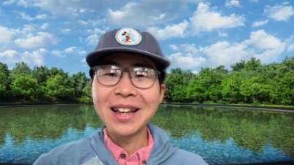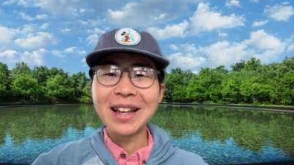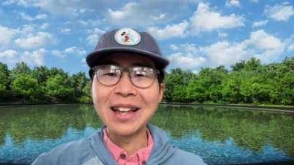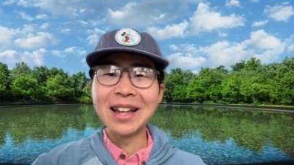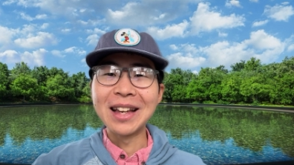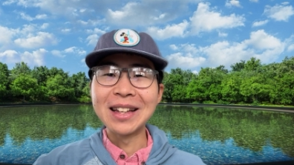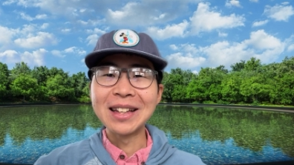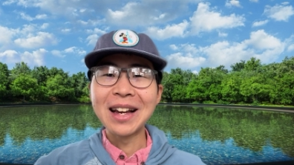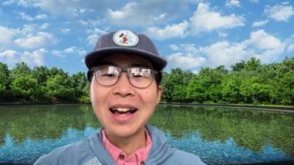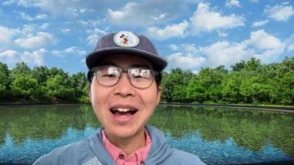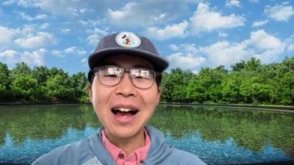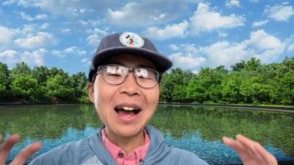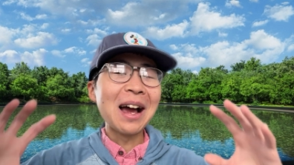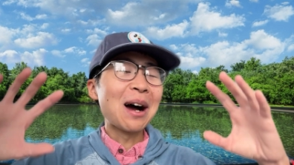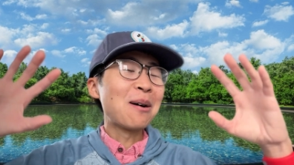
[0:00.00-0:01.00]
and
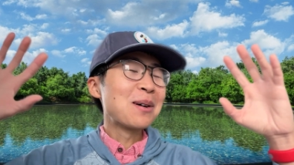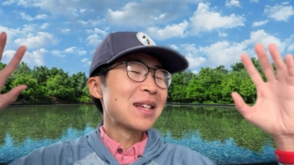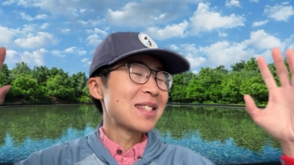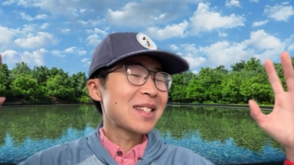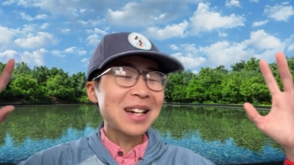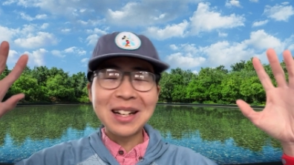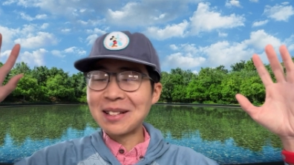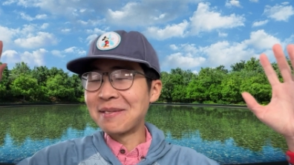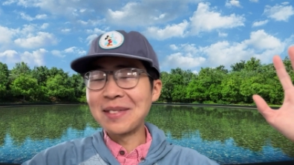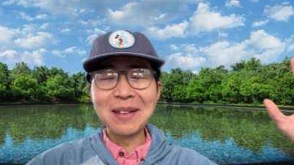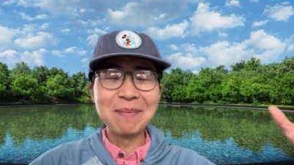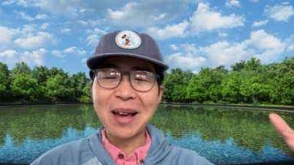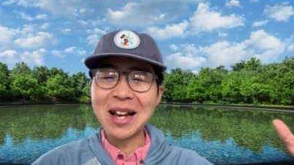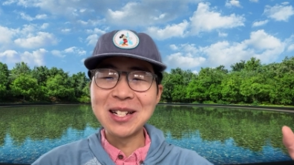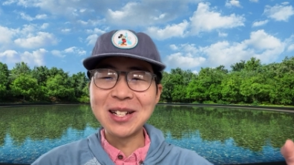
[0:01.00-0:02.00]
I always kind of
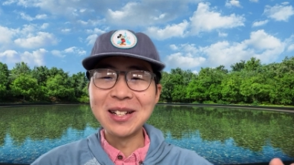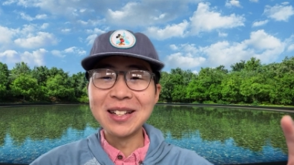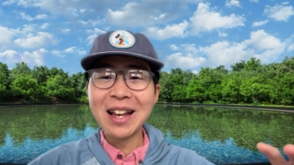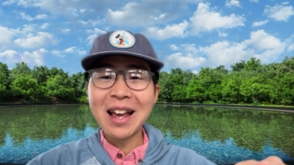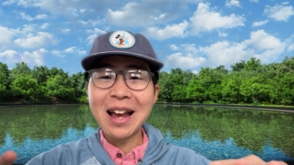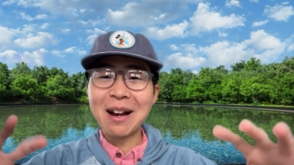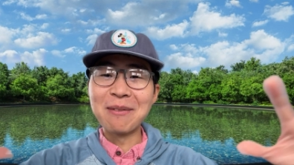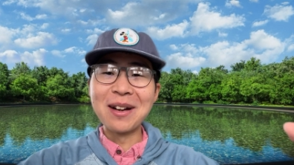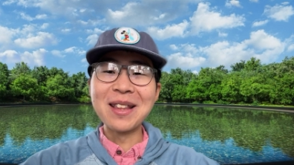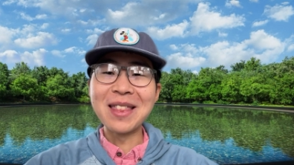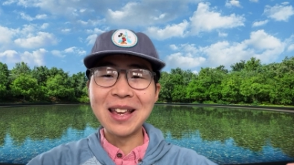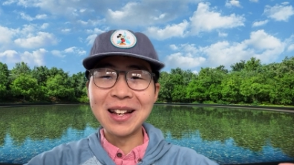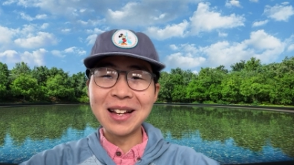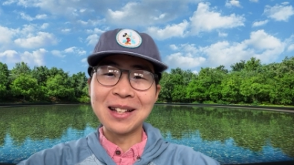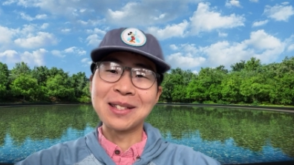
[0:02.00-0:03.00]
imagine
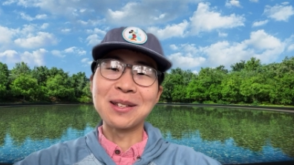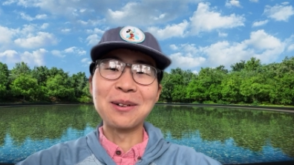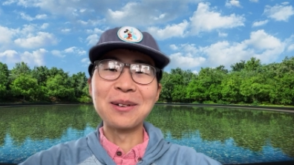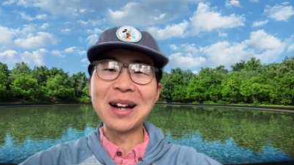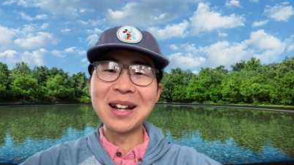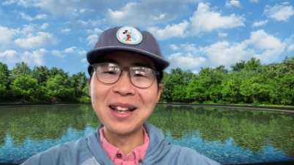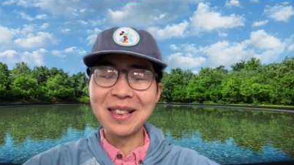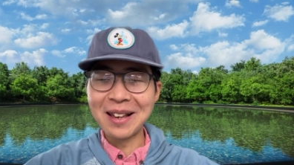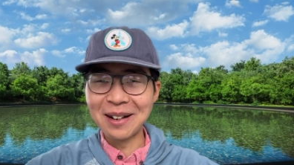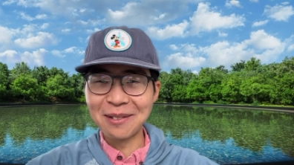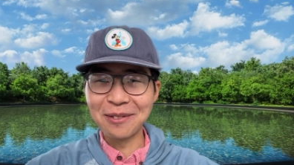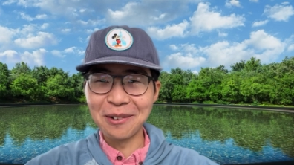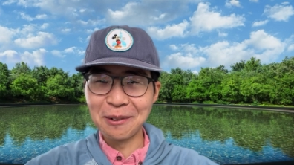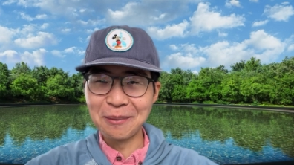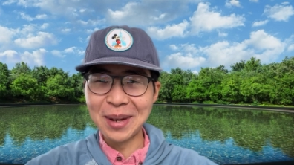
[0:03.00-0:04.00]
everything is already there
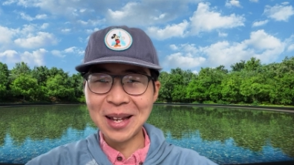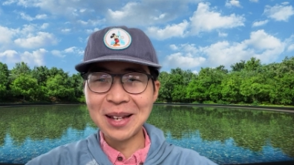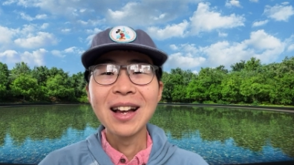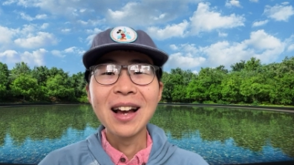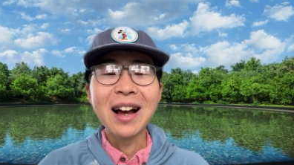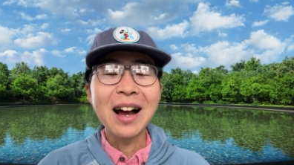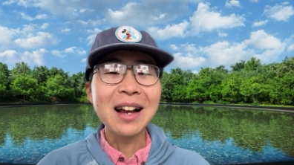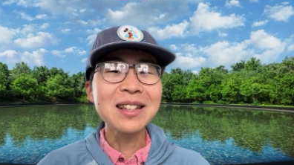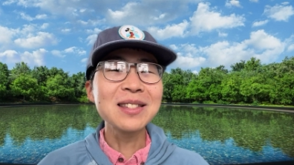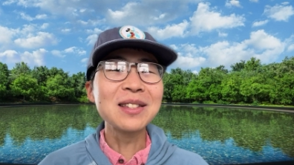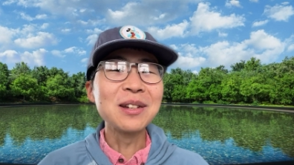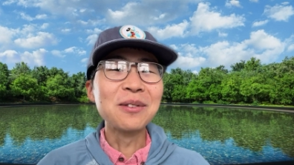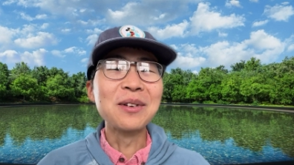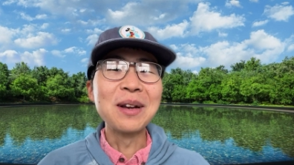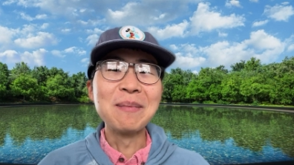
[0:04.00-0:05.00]
for me. I
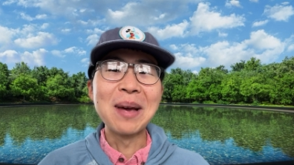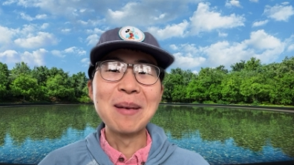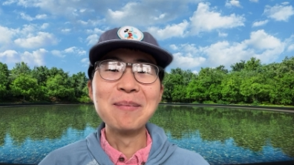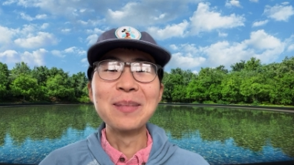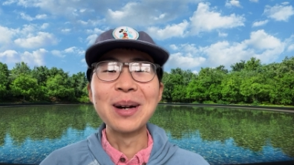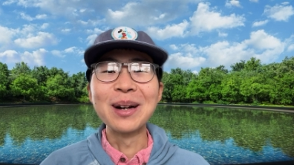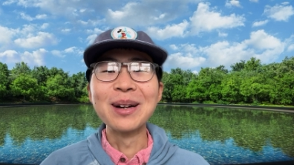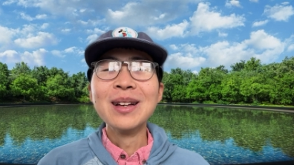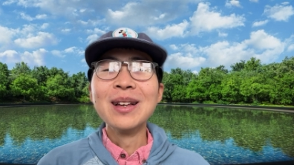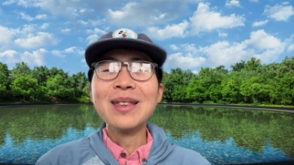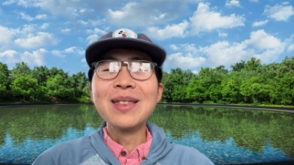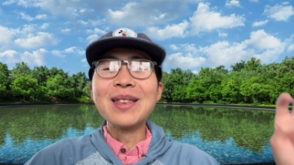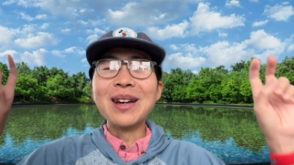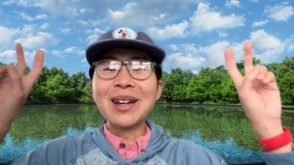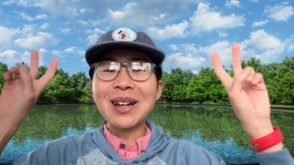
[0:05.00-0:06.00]
still remember
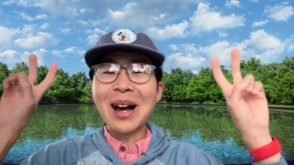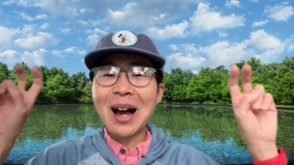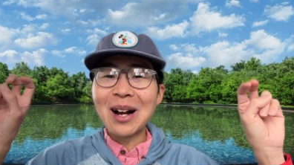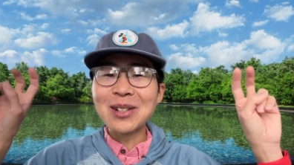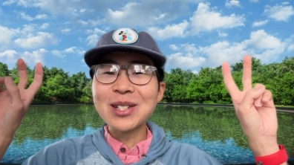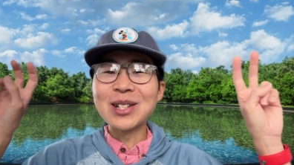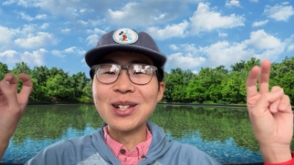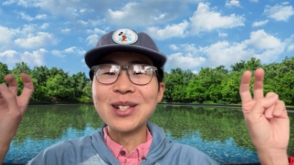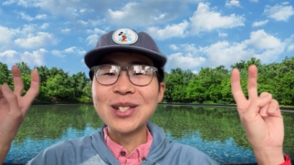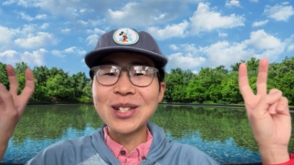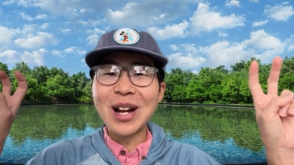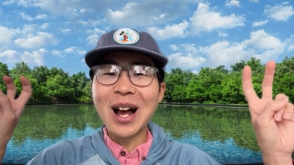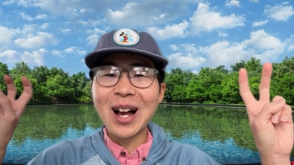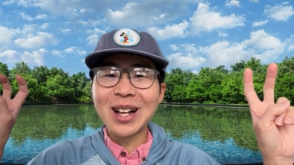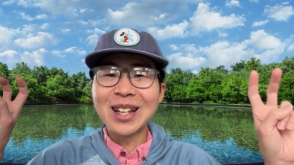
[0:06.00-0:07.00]
the culture
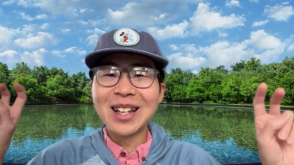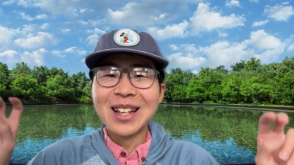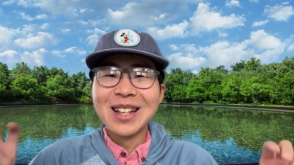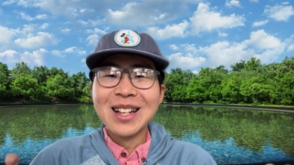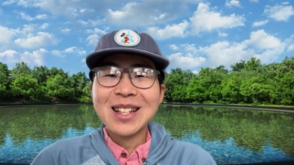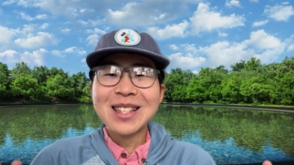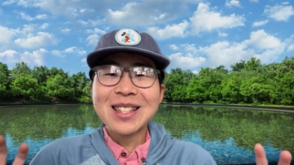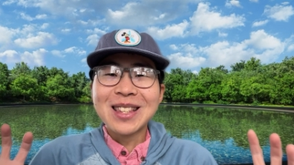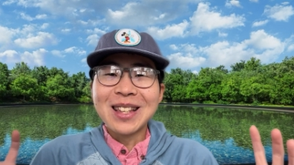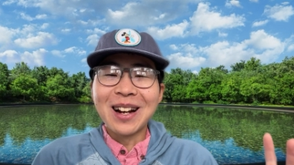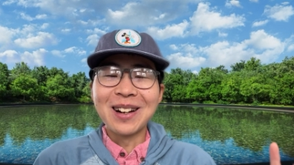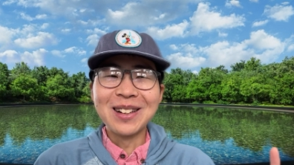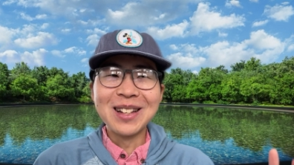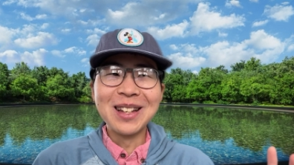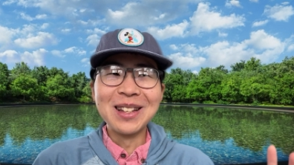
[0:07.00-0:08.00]
shock
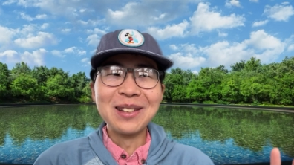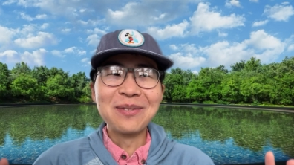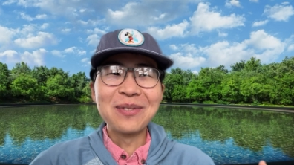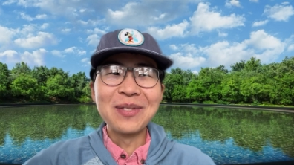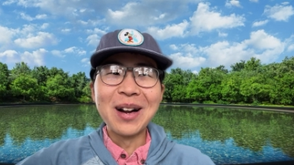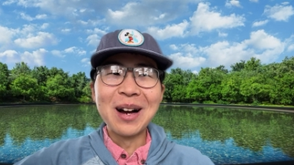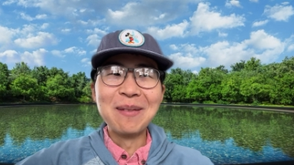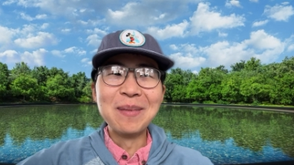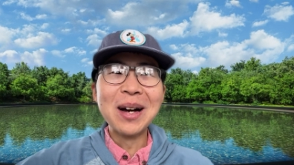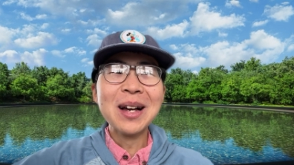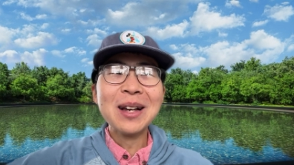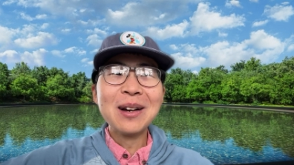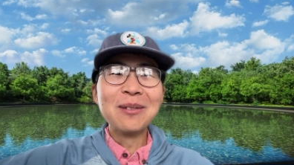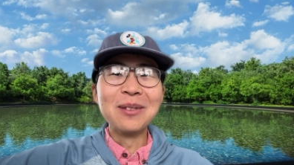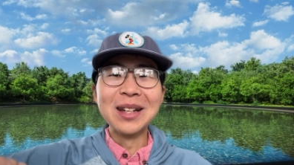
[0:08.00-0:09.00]
started from
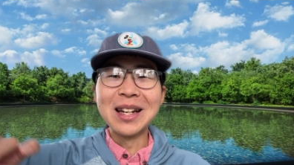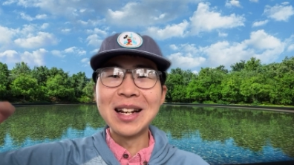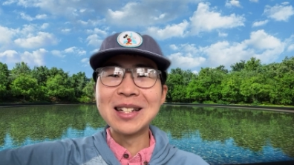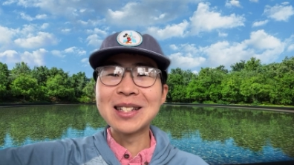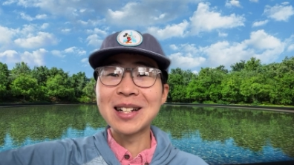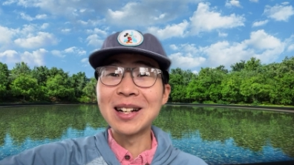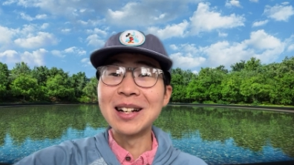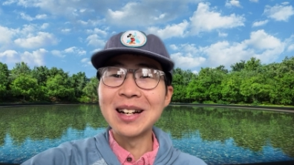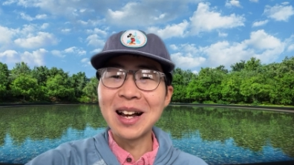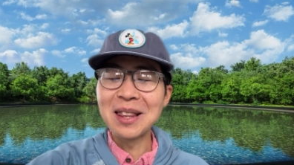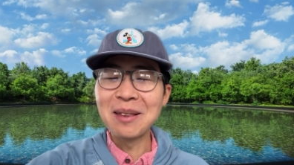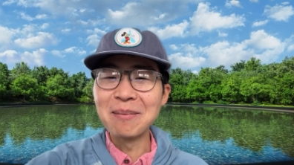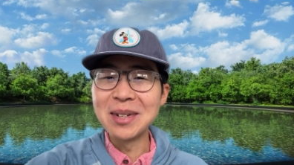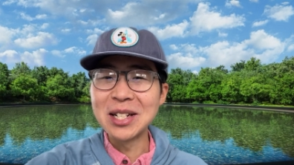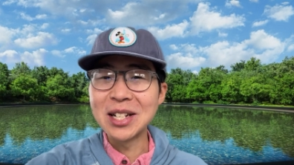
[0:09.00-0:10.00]
when I turned on
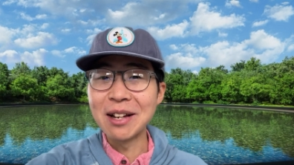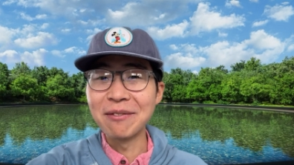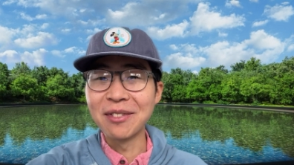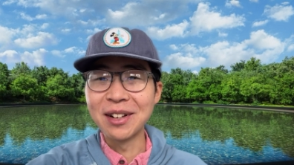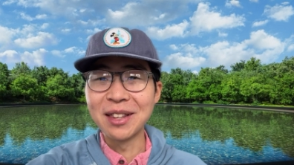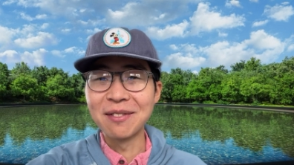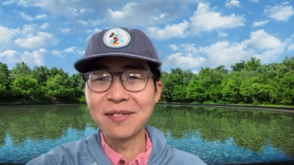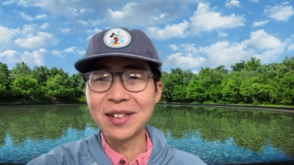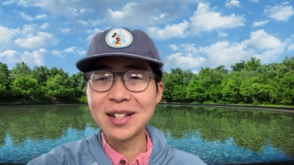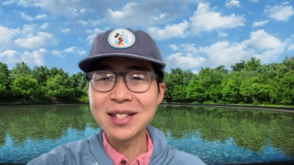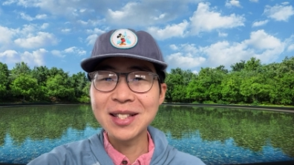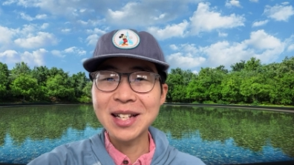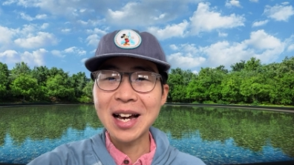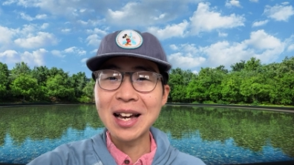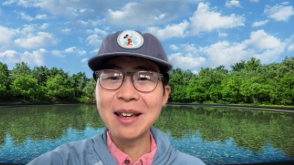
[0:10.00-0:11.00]
the machine for the first
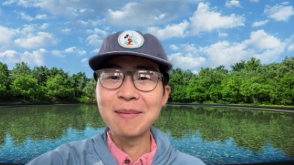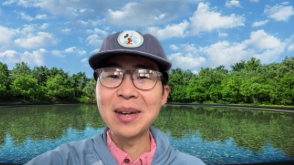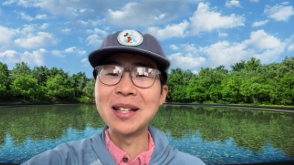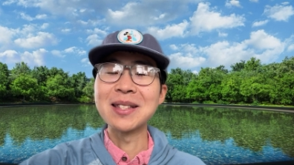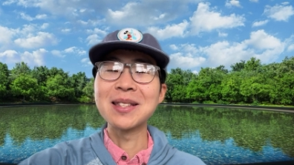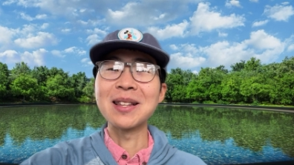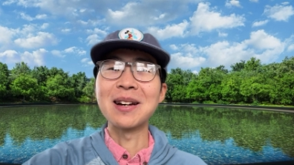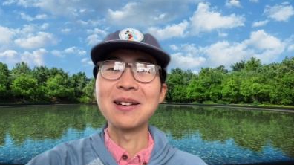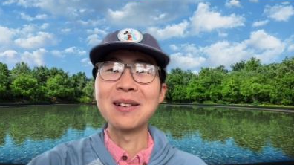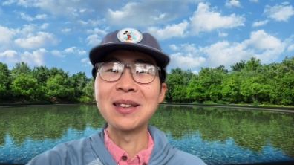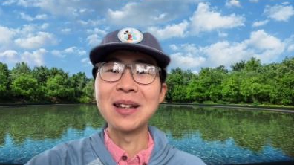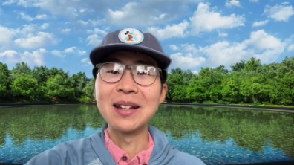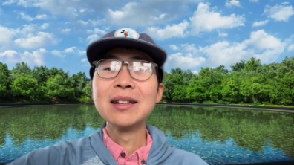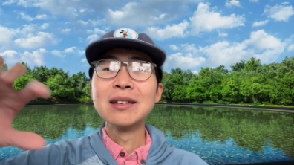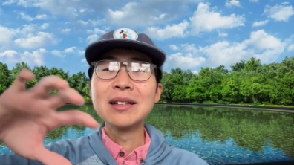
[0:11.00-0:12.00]
time and start
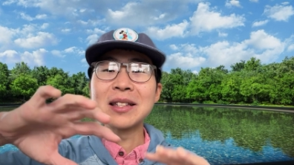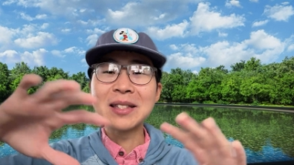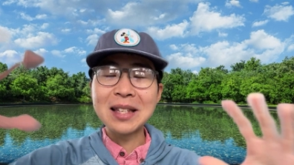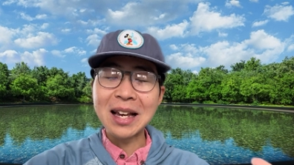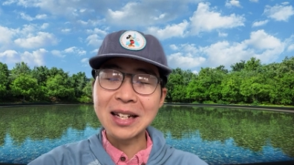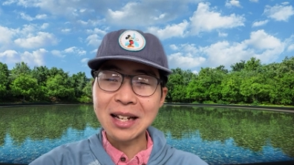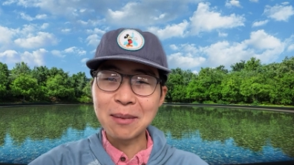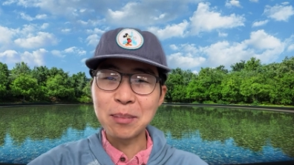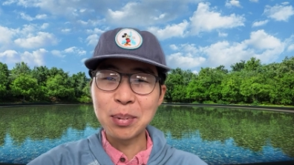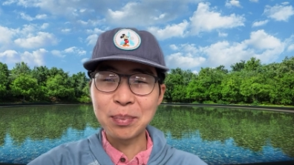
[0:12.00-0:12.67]
the setup